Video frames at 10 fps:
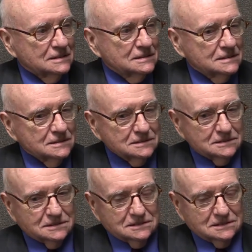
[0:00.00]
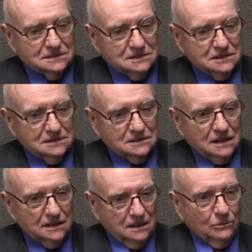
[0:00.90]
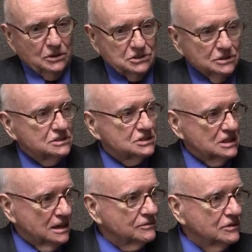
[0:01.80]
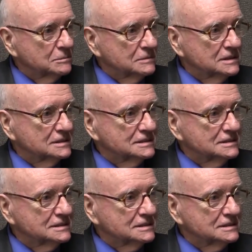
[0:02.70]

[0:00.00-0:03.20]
So I think we should save them.